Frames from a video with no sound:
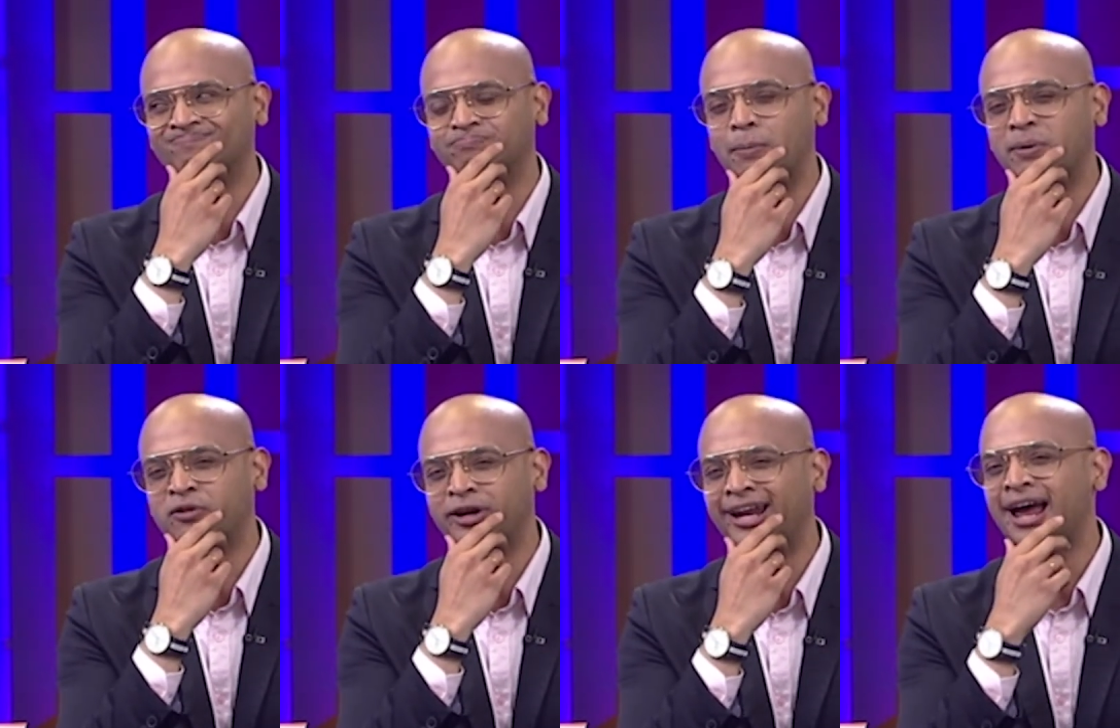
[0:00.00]
But
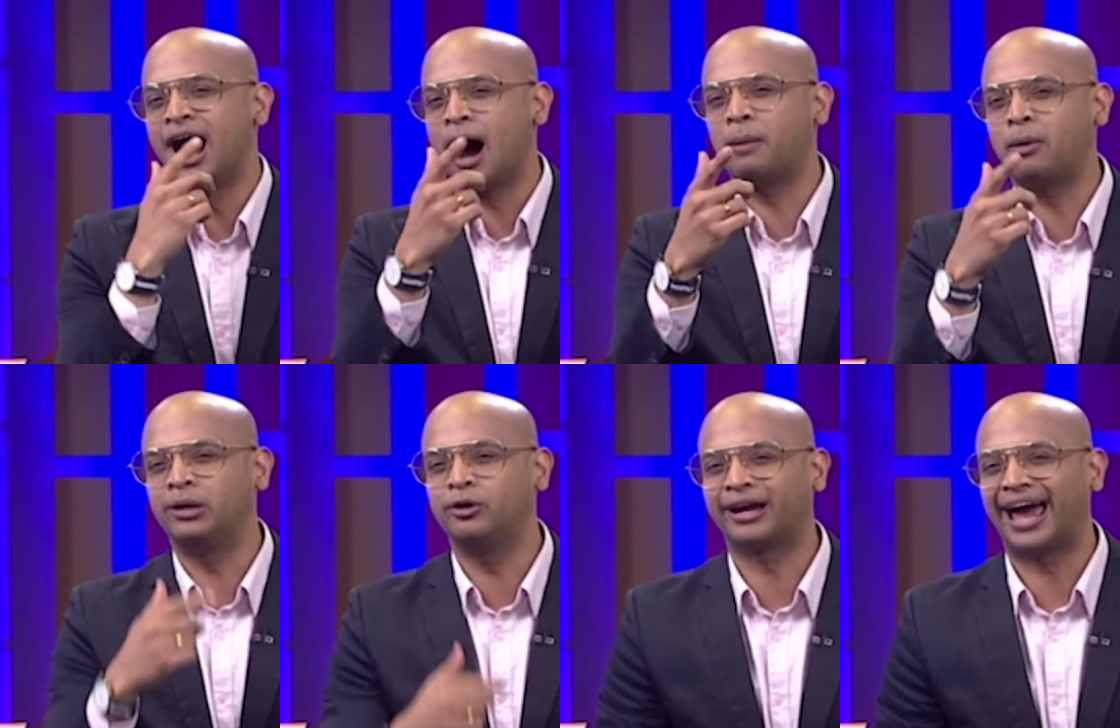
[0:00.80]
before that, how about
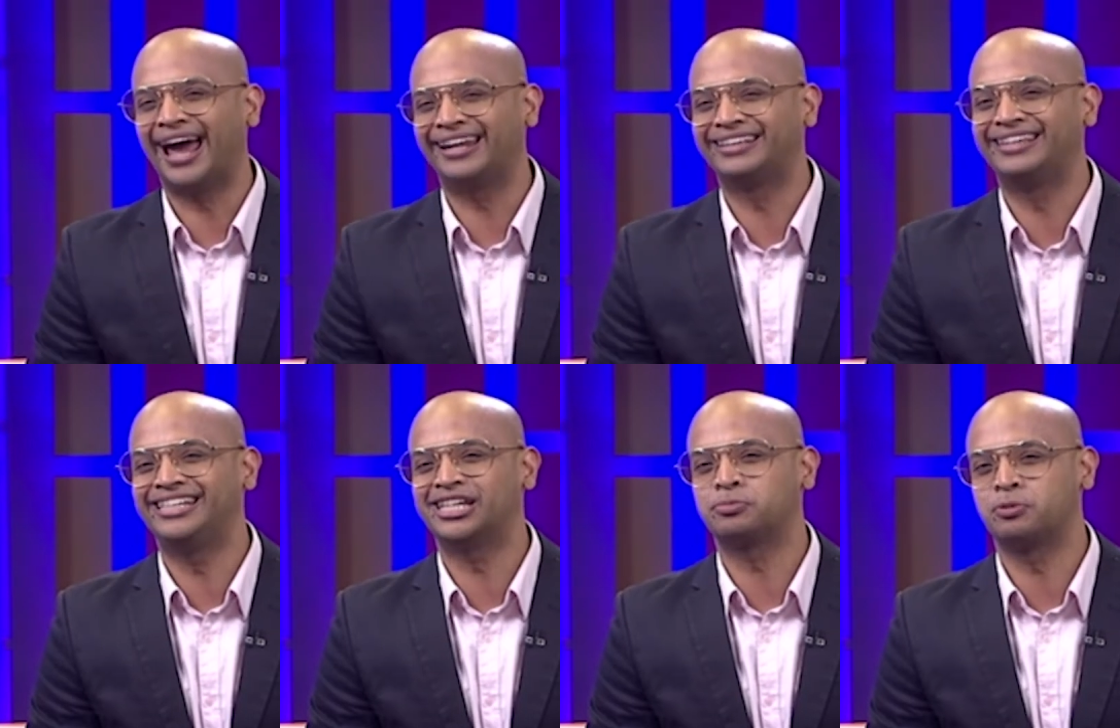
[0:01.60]
we look at the
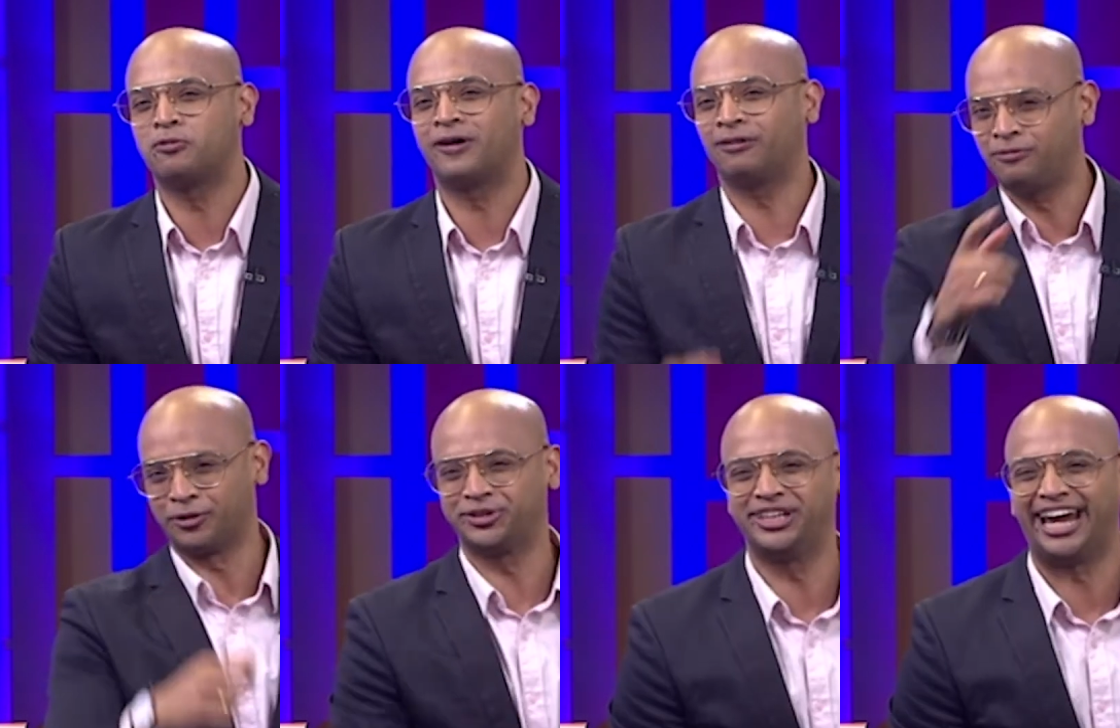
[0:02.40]
teacher's profile
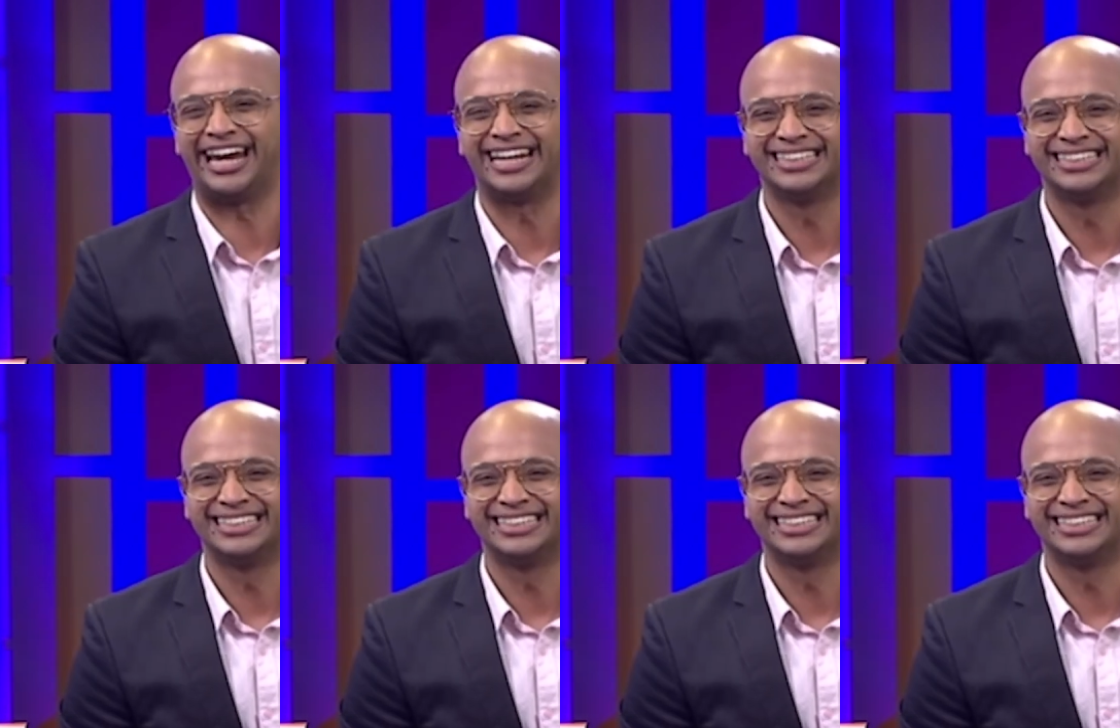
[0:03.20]
for today?